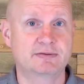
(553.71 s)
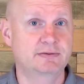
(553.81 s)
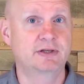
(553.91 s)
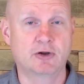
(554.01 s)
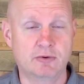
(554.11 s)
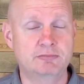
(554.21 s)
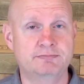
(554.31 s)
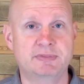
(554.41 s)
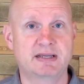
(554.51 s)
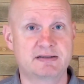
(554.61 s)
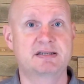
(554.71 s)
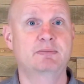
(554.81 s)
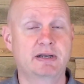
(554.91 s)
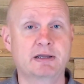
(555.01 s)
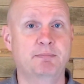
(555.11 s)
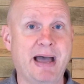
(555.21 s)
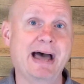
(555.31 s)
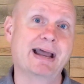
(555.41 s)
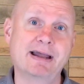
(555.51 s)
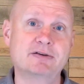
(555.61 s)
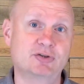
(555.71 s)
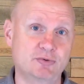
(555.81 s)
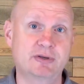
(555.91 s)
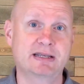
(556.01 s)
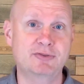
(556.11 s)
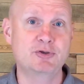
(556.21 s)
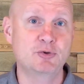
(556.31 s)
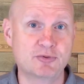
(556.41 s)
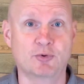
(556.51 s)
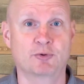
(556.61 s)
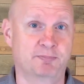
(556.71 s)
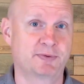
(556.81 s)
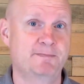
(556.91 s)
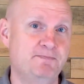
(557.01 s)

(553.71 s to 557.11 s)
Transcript: you know, exhibiting a bad attitude in the youth group.